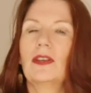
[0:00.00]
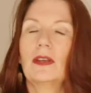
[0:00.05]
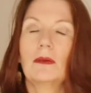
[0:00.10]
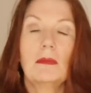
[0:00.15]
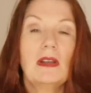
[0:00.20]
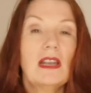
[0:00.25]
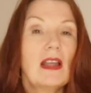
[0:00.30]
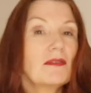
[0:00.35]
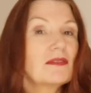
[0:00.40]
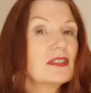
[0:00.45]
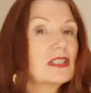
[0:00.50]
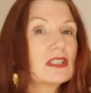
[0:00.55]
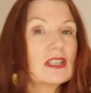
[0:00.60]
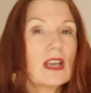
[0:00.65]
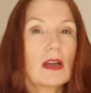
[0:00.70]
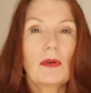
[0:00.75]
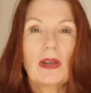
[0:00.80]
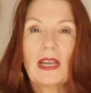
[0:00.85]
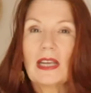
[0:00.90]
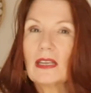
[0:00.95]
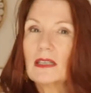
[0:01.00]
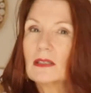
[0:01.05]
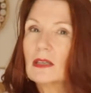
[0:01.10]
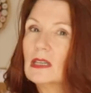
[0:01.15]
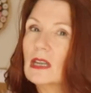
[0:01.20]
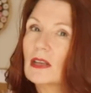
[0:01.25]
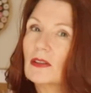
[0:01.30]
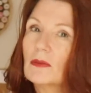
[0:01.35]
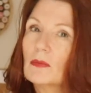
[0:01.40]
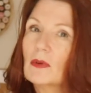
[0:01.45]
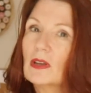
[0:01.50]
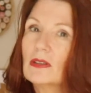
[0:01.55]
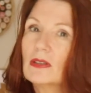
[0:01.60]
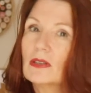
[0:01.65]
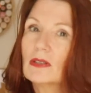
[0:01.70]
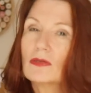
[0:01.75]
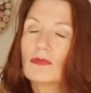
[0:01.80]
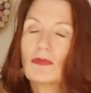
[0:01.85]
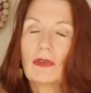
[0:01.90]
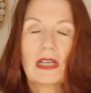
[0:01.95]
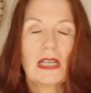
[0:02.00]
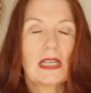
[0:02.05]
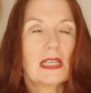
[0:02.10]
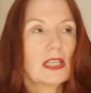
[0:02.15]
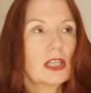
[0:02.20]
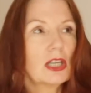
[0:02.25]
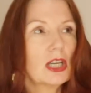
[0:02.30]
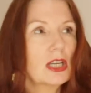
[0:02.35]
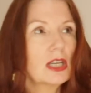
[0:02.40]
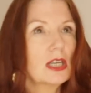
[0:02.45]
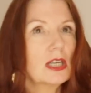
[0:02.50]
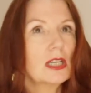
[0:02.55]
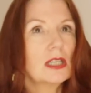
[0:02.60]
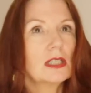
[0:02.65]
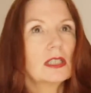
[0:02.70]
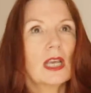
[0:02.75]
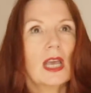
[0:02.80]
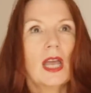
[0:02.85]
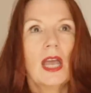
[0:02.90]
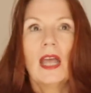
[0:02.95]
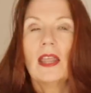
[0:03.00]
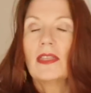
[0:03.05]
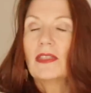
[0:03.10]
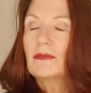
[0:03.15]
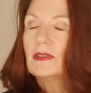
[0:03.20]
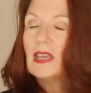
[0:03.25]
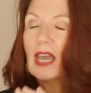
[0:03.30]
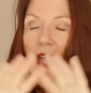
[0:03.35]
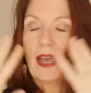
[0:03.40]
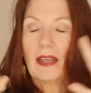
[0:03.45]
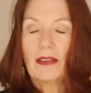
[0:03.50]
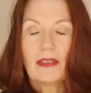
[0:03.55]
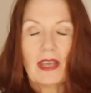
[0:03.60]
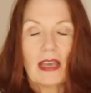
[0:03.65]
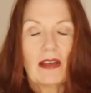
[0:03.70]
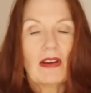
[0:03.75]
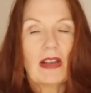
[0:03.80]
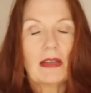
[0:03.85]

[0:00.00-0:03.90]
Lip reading: them. Love Sewing is another one that's really good. Yeah, they're